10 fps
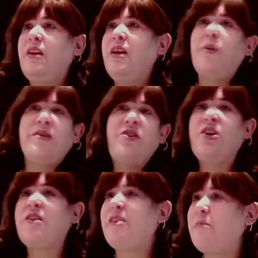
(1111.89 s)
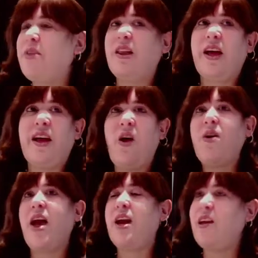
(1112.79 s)
It wasn't just something like,
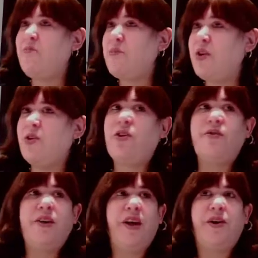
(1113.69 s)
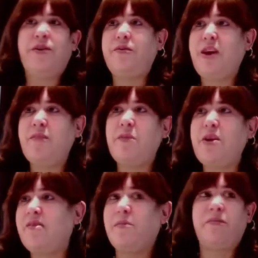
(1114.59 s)
okay, give me
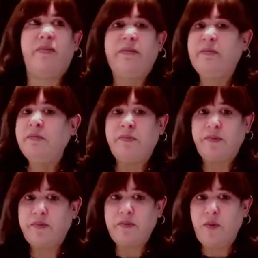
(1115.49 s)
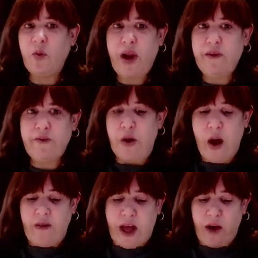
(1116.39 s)
some whatever you
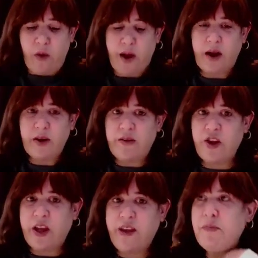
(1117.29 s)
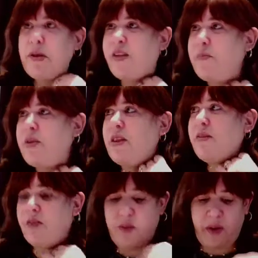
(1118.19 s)
have lying around. It's to give me something
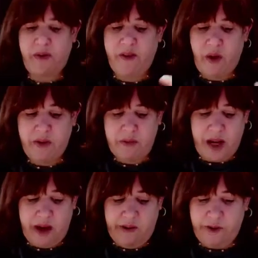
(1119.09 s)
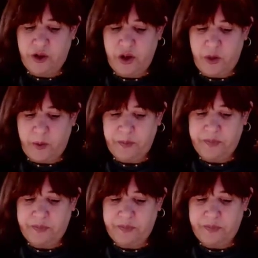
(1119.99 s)
that's going to be very meaningful to you.